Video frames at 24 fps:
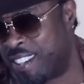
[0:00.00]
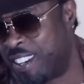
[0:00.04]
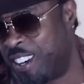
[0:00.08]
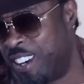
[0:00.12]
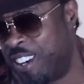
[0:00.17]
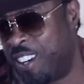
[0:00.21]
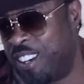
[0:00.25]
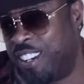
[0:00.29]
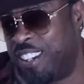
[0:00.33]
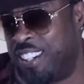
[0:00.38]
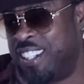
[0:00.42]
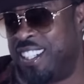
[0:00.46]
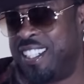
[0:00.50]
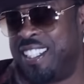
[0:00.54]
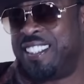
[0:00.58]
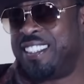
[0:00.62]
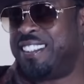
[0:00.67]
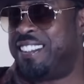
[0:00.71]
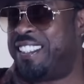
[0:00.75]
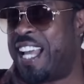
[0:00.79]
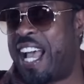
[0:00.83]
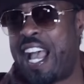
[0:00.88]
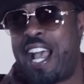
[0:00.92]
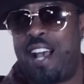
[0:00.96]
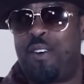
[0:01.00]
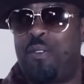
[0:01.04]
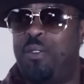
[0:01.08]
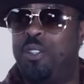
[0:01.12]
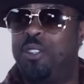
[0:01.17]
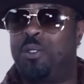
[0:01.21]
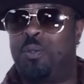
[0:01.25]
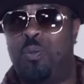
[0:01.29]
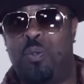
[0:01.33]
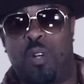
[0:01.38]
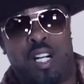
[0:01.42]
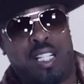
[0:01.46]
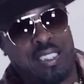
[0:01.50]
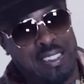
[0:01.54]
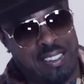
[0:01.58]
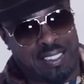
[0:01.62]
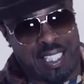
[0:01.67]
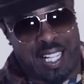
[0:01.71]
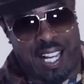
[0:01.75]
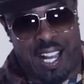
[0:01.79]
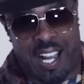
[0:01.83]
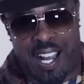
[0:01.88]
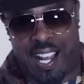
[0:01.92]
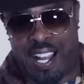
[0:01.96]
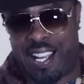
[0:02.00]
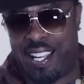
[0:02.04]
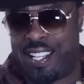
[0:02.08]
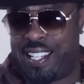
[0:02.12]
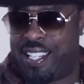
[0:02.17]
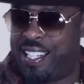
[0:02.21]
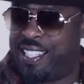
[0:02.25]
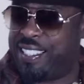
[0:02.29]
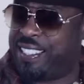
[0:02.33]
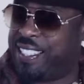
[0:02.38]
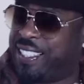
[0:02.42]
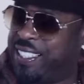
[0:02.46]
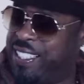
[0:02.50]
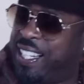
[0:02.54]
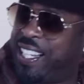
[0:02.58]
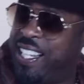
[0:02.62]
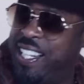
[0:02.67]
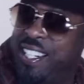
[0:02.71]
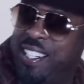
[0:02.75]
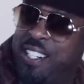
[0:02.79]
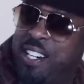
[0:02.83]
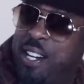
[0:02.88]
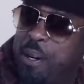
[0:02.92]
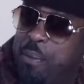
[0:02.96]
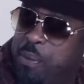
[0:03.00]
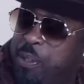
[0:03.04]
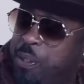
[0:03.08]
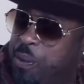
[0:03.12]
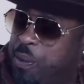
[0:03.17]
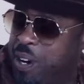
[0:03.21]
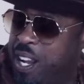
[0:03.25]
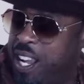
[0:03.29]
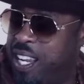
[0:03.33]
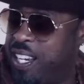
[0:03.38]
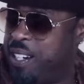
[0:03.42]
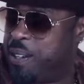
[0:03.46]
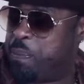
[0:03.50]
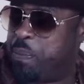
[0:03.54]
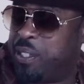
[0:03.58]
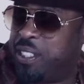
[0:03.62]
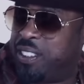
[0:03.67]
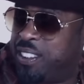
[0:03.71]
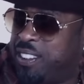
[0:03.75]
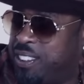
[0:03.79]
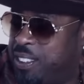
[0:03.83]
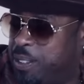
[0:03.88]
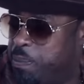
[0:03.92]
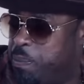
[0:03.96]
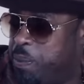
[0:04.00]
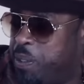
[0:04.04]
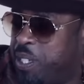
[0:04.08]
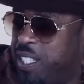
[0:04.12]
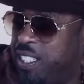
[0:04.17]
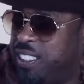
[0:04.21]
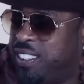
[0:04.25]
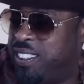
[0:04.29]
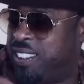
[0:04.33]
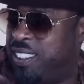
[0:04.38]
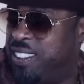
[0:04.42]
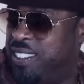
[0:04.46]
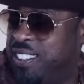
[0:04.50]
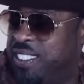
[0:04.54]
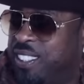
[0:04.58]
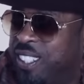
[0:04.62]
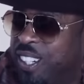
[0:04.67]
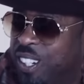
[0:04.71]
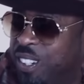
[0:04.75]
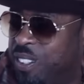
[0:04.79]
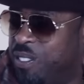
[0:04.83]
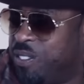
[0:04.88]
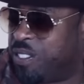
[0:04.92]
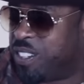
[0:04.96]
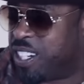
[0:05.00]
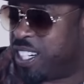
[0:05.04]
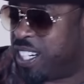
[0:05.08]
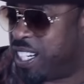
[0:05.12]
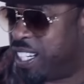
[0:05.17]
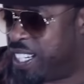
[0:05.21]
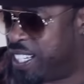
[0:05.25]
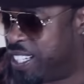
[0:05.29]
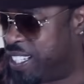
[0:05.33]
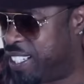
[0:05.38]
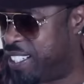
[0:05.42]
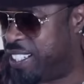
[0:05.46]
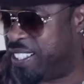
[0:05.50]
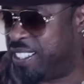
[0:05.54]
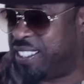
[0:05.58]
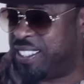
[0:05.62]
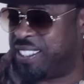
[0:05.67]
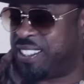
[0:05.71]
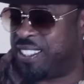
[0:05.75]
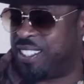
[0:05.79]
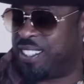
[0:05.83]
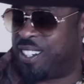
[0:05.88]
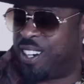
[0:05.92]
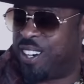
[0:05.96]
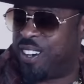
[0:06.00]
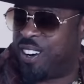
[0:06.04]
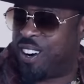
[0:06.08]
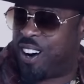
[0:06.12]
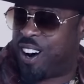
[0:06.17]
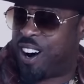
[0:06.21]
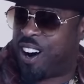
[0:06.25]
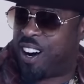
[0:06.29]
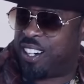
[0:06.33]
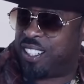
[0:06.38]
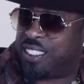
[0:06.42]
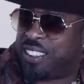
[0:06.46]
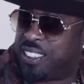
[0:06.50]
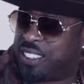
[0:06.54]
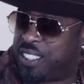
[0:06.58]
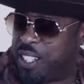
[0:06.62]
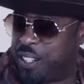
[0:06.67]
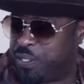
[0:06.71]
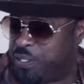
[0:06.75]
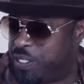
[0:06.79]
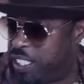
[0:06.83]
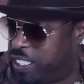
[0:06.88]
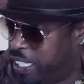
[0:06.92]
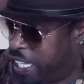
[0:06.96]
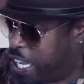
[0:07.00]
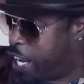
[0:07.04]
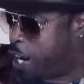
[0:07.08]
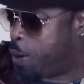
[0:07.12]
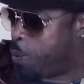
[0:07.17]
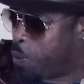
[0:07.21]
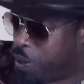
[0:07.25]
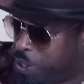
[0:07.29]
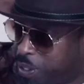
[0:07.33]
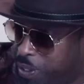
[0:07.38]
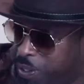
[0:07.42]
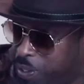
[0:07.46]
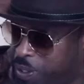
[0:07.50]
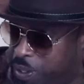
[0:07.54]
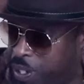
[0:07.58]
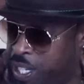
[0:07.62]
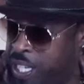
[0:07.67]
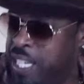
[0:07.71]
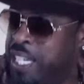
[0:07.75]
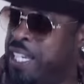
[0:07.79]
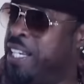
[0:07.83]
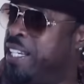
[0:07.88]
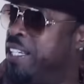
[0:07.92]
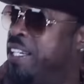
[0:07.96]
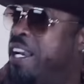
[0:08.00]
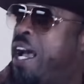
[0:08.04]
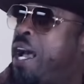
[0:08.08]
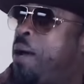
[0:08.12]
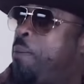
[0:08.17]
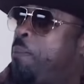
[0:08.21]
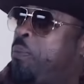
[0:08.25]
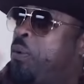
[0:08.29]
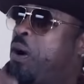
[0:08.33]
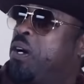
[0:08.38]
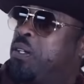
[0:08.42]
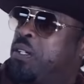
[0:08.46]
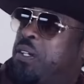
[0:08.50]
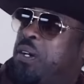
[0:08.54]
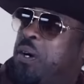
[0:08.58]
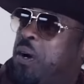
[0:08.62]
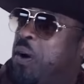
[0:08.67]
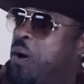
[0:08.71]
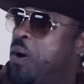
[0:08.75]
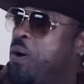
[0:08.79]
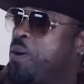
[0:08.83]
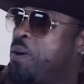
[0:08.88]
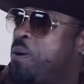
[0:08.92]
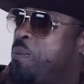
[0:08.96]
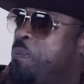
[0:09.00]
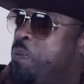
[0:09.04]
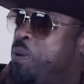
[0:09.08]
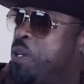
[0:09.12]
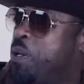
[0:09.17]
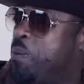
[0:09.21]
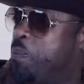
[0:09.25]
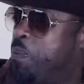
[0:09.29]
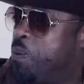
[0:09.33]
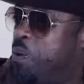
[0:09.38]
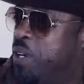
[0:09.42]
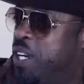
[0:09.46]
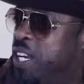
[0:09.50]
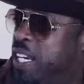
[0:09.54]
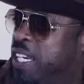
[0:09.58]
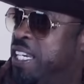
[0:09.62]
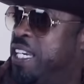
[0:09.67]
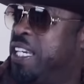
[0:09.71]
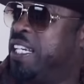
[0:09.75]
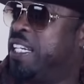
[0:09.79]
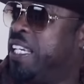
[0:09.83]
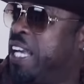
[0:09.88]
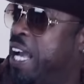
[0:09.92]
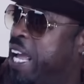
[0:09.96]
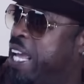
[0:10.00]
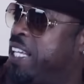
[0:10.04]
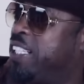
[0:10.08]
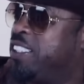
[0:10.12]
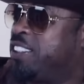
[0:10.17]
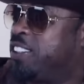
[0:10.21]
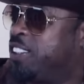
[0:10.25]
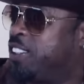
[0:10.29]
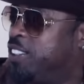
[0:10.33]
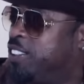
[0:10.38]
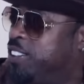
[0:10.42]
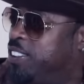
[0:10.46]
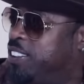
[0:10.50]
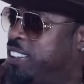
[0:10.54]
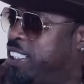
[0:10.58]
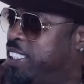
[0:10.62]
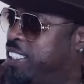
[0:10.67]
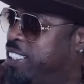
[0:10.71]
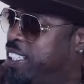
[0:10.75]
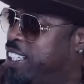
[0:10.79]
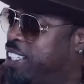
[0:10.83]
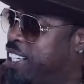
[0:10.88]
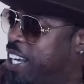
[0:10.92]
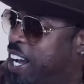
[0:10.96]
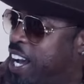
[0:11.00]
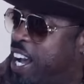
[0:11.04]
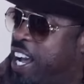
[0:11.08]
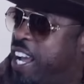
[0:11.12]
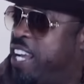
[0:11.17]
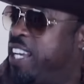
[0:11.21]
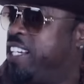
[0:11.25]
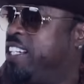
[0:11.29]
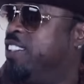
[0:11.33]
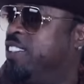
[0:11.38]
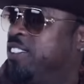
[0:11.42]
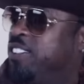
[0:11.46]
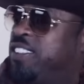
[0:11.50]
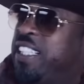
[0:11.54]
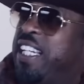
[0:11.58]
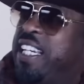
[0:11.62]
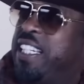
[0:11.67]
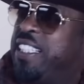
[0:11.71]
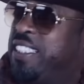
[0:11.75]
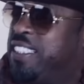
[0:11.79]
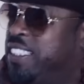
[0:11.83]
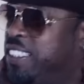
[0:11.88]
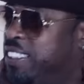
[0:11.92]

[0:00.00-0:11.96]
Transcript: so that was one side, and then the NWA, the bitches a bitch, and you know Ren, and you know all the stuff that they were doing. That brought the older people and okay. the gangsters, and the I ain't gonna take